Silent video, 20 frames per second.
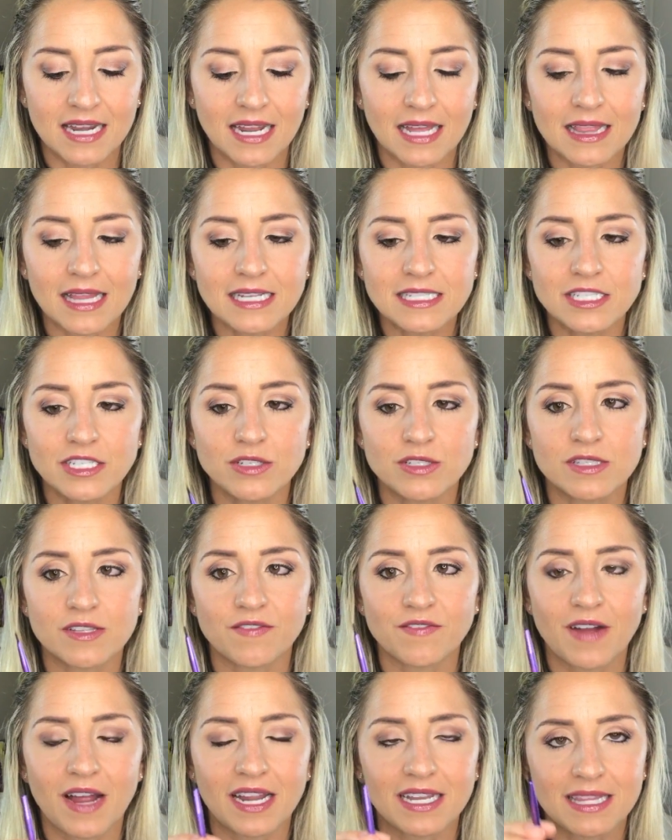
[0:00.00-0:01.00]
and I like to use the
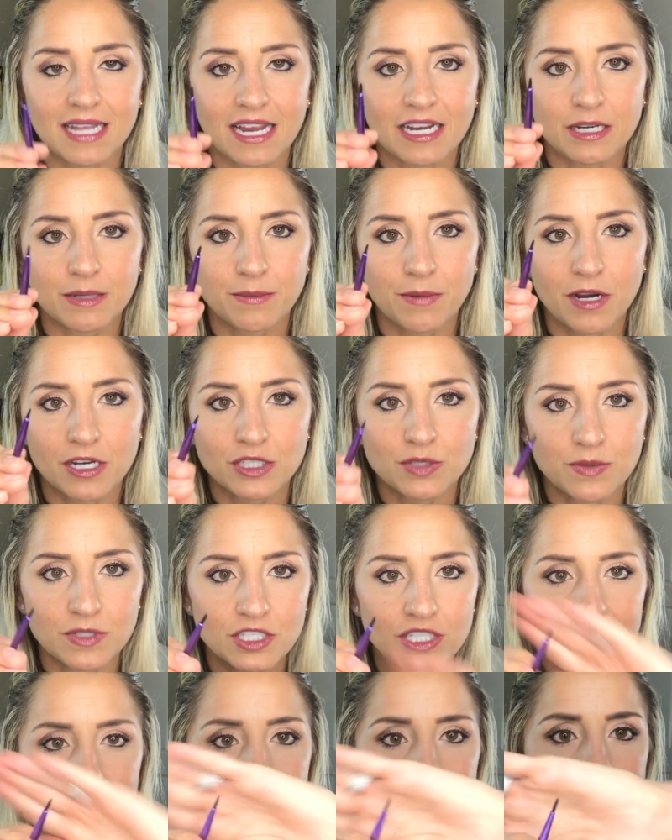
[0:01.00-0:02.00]
fine liner brush,
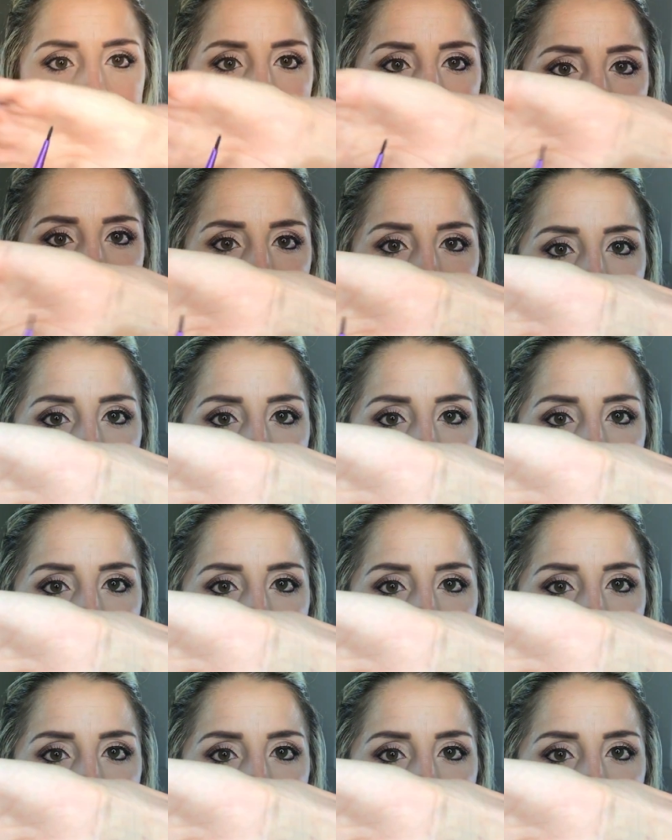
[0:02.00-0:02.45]
which is this little